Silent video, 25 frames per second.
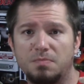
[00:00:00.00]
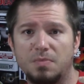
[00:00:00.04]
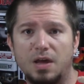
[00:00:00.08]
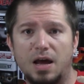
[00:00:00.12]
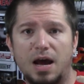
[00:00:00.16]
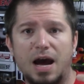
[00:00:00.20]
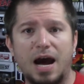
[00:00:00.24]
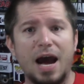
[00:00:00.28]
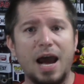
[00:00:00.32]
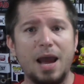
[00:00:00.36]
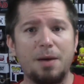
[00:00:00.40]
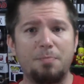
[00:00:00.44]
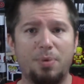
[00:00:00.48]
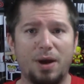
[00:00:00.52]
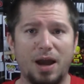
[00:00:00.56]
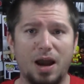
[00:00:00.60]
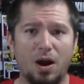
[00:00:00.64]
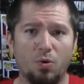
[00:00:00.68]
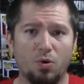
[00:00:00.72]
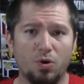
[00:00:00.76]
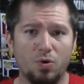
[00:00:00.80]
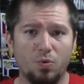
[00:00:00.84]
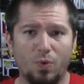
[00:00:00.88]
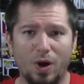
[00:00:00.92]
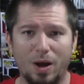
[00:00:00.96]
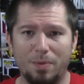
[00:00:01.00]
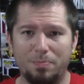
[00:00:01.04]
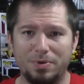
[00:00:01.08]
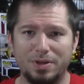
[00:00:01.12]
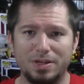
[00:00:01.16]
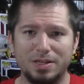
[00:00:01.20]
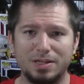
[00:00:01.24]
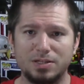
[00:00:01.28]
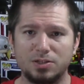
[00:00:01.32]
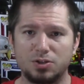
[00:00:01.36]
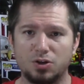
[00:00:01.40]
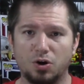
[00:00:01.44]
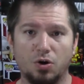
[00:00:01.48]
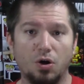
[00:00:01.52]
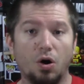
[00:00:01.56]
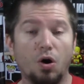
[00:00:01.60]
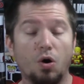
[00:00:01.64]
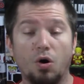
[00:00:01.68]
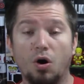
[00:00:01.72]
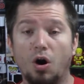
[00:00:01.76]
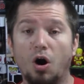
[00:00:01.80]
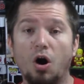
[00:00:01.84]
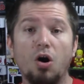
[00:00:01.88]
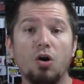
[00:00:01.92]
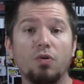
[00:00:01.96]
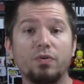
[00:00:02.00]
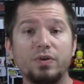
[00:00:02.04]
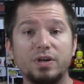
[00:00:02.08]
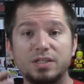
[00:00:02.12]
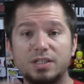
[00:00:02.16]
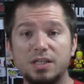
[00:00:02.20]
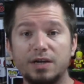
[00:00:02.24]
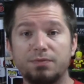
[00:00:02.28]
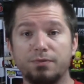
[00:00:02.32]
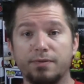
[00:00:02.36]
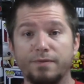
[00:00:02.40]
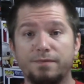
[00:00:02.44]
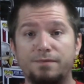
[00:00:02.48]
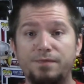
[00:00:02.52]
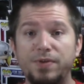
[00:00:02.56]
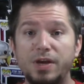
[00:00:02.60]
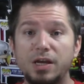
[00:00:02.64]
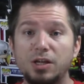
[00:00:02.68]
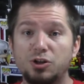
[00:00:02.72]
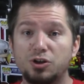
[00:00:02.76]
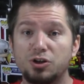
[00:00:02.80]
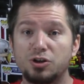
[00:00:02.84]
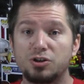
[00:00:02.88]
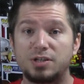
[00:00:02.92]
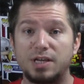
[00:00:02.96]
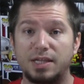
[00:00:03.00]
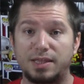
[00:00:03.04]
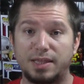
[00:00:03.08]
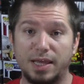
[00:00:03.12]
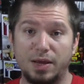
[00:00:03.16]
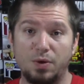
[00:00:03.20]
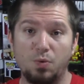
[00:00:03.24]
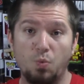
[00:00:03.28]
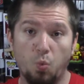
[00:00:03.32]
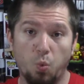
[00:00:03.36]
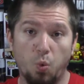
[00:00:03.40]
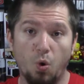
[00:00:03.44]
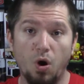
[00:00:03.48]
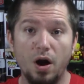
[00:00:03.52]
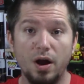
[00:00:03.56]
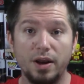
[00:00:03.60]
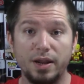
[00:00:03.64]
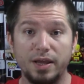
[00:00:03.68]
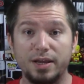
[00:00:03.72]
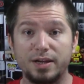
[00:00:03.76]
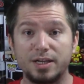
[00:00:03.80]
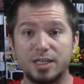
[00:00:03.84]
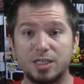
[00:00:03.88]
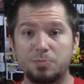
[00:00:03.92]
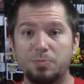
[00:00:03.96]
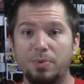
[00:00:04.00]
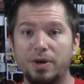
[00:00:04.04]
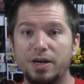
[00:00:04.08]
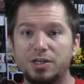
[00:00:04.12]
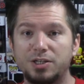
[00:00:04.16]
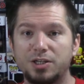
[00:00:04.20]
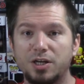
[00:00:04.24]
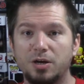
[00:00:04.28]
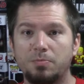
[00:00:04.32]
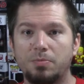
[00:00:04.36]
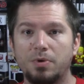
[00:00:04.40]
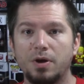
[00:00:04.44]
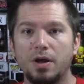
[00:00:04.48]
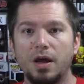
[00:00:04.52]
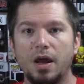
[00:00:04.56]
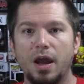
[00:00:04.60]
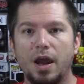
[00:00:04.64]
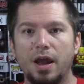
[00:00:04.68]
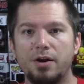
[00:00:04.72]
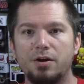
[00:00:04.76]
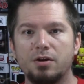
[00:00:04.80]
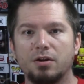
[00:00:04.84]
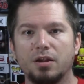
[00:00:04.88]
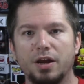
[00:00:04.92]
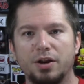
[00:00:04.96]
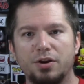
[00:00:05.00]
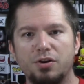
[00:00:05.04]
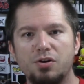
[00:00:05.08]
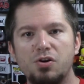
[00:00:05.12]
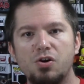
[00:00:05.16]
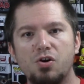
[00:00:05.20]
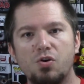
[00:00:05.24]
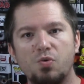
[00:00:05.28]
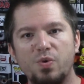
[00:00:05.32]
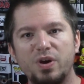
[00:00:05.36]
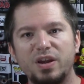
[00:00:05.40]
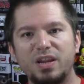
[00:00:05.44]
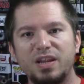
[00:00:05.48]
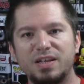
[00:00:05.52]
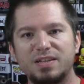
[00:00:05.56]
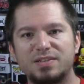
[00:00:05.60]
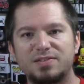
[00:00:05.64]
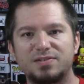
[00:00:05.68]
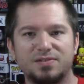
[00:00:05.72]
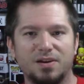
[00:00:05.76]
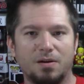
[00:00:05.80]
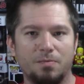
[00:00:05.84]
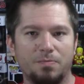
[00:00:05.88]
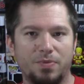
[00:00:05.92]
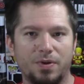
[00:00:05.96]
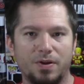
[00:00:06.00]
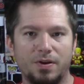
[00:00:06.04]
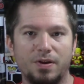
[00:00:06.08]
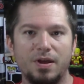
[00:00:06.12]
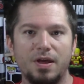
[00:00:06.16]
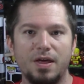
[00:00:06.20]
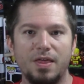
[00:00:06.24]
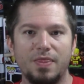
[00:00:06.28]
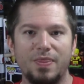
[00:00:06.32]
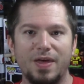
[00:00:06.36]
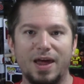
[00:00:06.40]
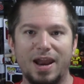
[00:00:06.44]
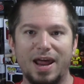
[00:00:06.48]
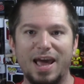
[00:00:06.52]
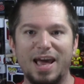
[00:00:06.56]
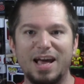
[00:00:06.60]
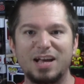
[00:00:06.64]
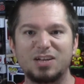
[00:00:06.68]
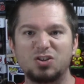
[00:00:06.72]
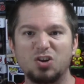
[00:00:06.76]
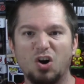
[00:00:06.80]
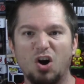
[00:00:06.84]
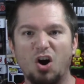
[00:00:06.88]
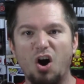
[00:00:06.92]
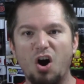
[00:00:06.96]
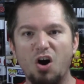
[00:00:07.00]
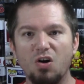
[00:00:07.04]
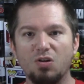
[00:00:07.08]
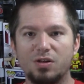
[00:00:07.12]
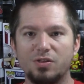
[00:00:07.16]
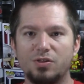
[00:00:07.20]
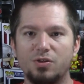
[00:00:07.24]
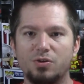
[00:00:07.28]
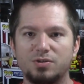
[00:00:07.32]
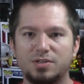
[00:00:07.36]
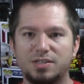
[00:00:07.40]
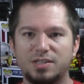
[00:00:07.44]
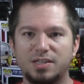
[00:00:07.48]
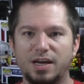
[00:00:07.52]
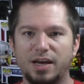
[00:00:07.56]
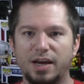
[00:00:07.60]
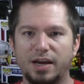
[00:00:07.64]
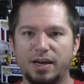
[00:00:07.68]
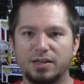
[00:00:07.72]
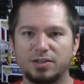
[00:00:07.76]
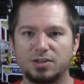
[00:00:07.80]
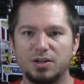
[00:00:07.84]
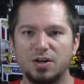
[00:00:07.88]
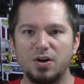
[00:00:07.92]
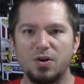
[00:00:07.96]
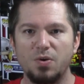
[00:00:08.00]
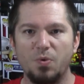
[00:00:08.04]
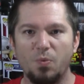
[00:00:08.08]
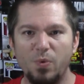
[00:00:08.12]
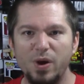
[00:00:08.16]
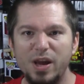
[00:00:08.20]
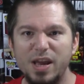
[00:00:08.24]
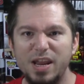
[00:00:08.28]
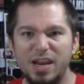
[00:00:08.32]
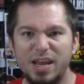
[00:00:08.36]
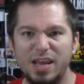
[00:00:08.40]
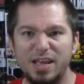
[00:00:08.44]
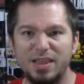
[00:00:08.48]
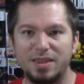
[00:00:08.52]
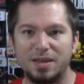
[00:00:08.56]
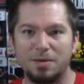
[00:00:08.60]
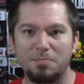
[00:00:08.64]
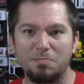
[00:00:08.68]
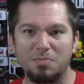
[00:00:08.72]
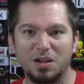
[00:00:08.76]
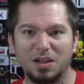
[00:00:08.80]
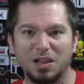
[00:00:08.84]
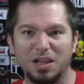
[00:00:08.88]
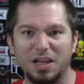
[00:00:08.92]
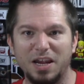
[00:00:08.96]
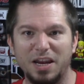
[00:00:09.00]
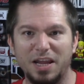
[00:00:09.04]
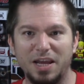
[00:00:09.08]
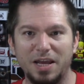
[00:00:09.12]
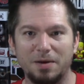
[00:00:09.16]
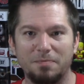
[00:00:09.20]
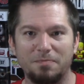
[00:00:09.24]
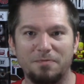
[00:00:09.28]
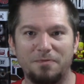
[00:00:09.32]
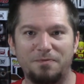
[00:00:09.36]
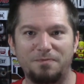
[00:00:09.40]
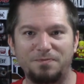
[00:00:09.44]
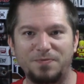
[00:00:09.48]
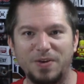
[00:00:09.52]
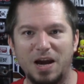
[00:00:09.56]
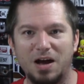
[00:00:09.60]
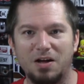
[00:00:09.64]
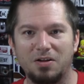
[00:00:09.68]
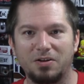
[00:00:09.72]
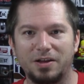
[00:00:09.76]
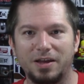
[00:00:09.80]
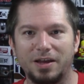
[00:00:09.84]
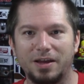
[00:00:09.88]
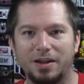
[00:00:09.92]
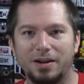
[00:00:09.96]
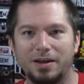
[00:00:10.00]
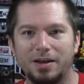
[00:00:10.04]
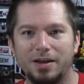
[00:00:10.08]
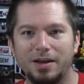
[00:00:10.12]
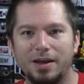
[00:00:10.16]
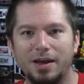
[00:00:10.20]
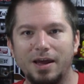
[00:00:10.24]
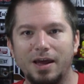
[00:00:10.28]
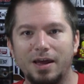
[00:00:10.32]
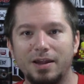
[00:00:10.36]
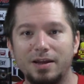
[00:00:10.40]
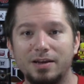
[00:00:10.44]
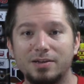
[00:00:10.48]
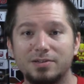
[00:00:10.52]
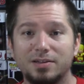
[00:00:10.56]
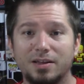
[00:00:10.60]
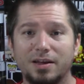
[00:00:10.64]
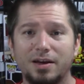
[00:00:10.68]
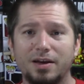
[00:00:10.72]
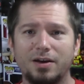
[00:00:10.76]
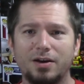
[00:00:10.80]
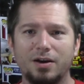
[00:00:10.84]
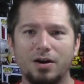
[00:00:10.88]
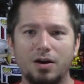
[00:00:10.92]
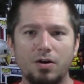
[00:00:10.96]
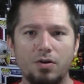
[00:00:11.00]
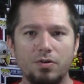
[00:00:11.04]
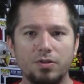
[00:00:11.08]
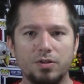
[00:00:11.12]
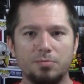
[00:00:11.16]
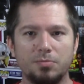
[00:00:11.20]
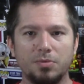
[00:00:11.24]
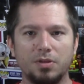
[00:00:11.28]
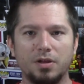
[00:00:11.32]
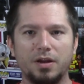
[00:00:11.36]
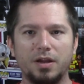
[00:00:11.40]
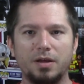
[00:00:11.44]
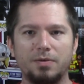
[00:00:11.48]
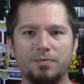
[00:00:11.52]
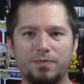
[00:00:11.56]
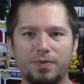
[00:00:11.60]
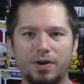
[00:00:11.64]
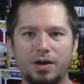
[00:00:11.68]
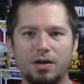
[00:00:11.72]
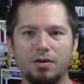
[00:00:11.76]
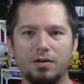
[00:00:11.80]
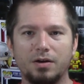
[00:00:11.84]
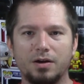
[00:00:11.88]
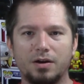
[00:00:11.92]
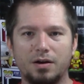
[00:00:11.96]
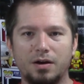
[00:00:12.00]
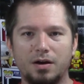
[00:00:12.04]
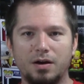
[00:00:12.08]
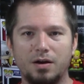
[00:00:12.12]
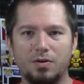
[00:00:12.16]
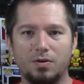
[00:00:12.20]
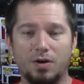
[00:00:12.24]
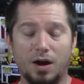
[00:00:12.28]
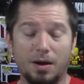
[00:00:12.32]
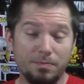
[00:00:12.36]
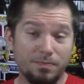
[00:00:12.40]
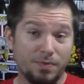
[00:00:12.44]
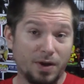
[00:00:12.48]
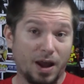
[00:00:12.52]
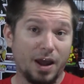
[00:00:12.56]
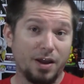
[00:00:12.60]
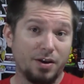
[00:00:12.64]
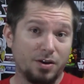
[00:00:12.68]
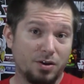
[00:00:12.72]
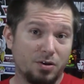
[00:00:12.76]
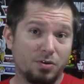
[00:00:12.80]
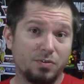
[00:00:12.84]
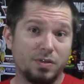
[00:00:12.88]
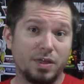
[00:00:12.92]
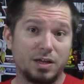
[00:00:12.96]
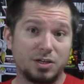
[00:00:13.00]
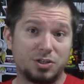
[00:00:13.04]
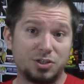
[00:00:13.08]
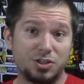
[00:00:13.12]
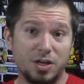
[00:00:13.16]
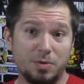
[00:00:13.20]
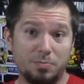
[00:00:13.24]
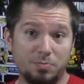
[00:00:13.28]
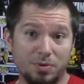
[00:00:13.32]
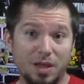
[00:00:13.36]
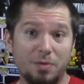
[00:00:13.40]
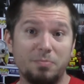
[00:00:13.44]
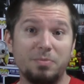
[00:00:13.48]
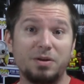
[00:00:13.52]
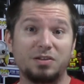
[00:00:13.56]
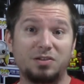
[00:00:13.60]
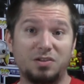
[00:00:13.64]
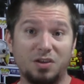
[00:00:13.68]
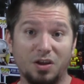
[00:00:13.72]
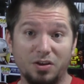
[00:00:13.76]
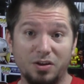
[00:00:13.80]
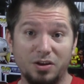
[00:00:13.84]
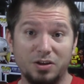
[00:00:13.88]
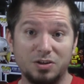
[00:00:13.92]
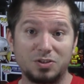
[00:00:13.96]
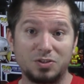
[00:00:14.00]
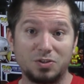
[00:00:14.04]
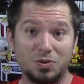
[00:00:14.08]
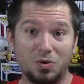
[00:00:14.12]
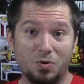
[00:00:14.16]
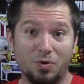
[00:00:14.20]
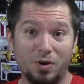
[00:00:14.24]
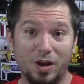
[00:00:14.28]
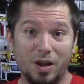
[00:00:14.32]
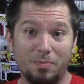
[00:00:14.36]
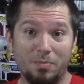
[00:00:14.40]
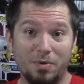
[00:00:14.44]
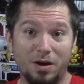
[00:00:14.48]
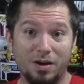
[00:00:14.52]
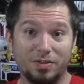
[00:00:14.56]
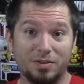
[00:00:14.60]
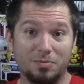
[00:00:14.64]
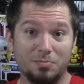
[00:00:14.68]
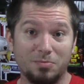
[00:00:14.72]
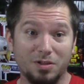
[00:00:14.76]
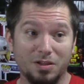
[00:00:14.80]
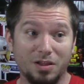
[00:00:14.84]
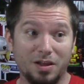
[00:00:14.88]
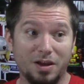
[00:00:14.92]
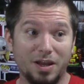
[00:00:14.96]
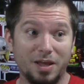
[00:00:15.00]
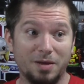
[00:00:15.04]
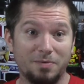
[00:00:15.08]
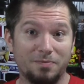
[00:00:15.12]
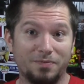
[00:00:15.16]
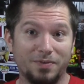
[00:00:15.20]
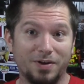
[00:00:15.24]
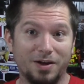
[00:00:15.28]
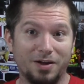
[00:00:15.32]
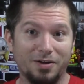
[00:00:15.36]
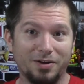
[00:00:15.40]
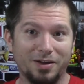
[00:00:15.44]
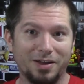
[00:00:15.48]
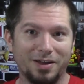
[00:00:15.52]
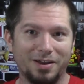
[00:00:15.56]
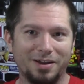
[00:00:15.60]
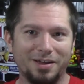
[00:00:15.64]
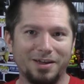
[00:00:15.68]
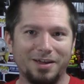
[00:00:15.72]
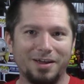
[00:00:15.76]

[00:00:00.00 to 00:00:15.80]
high-powered weapons or all these different features that they want in a spaceship, and you're like, no, we need something that has all of those things. We need the Millennium Falcon. And he's like, oh, the Millennium Falcon, huh? I know that ship. Let me tell you a story about the Millennium Falcon.